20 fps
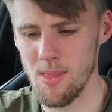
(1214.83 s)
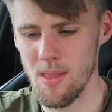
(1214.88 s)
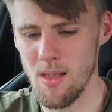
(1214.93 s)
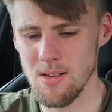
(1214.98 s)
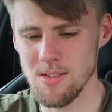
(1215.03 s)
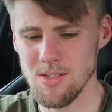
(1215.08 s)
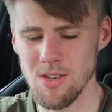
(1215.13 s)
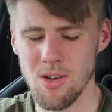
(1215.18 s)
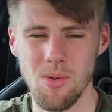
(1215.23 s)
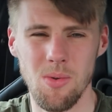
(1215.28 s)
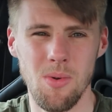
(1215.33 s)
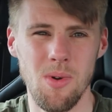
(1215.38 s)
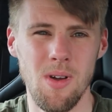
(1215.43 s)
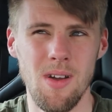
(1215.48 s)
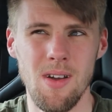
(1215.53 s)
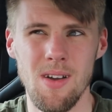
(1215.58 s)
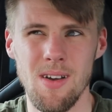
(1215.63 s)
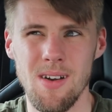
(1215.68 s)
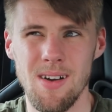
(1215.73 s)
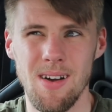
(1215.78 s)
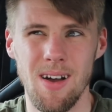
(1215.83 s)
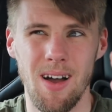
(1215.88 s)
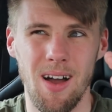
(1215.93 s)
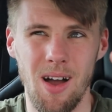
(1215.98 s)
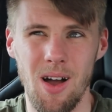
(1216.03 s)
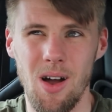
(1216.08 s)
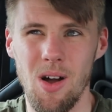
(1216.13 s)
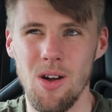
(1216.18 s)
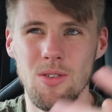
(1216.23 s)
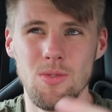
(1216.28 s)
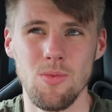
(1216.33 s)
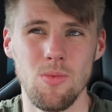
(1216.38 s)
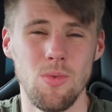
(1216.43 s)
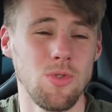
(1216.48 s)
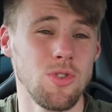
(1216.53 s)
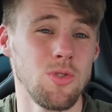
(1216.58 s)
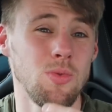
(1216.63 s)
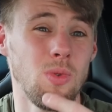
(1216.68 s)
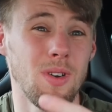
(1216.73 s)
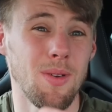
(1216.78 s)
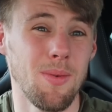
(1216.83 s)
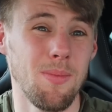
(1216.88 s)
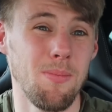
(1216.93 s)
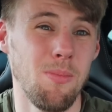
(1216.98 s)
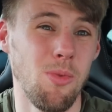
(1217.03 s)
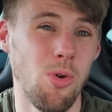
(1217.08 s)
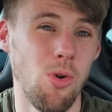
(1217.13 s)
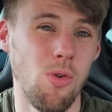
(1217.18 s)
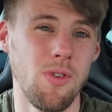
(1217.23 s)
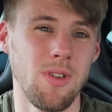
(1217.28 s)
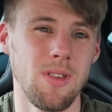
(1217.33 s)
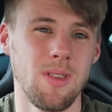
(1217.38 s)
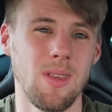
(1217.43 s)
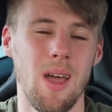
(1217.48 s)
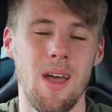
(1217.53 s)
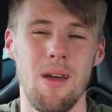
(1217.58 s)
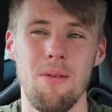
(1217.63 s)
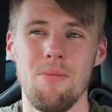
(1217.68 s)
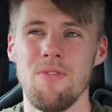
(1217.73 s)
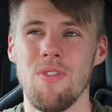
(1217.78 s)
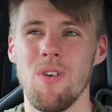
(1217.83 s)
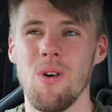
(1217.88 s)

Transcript: So would you want it more in depth?